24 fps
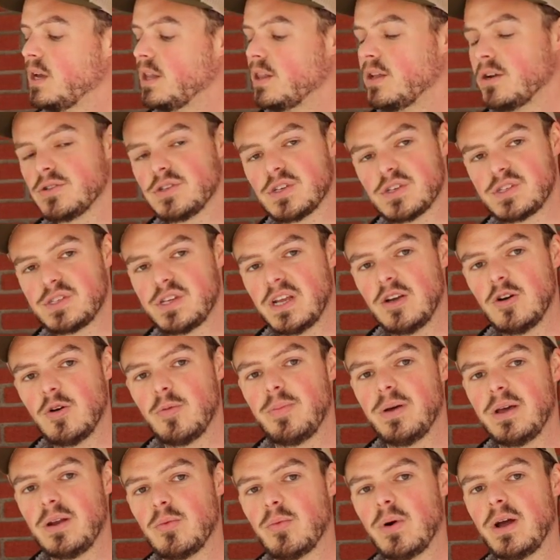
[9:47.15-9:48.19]
There's a single
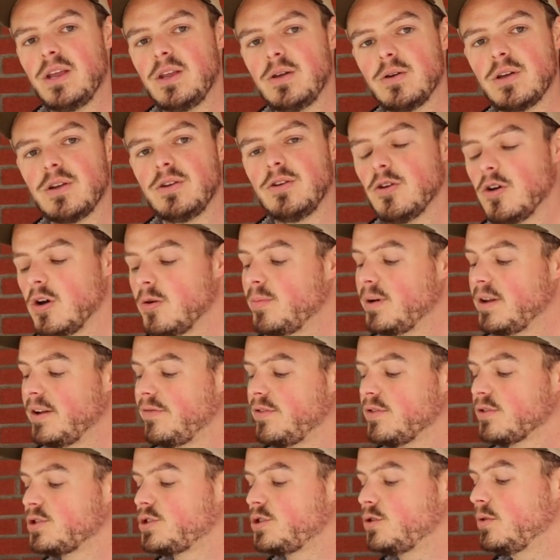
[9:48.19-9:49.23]
pin way you can do it, but
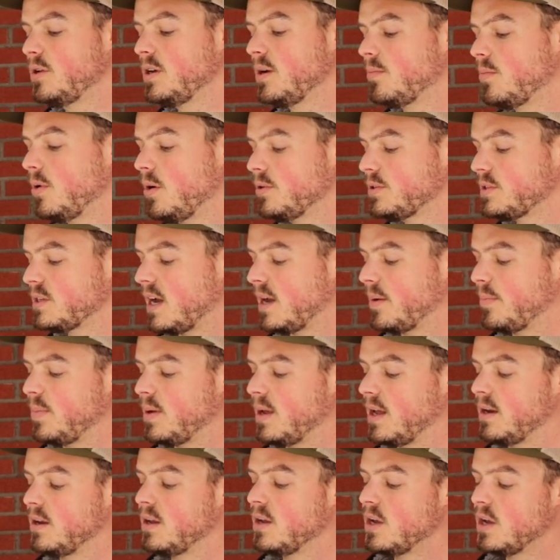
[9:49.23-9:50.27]
if you're shooting a
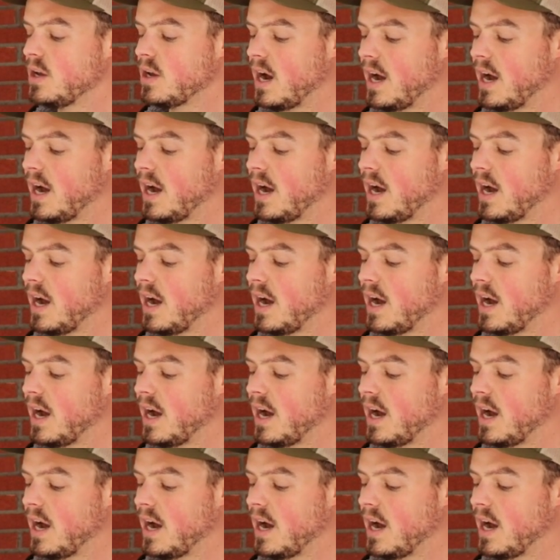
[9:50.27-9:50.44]
multi-pin,